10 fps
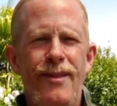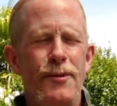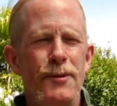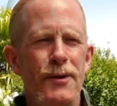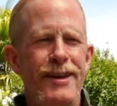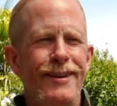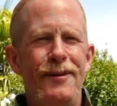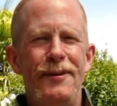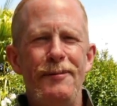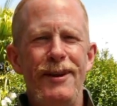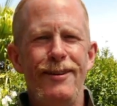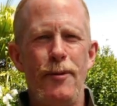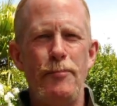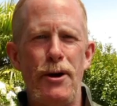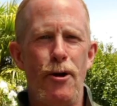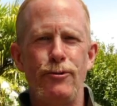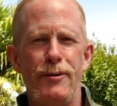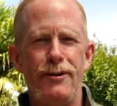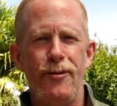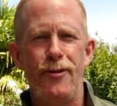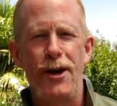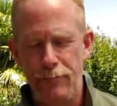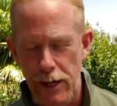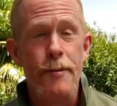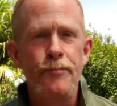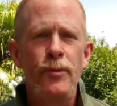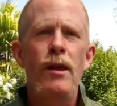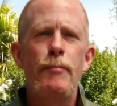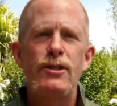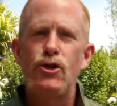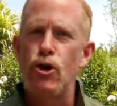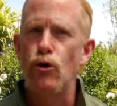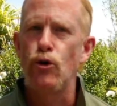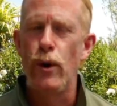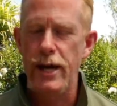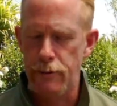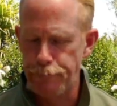What a weird, the penultimate thing. Okay, but it's joke of the week.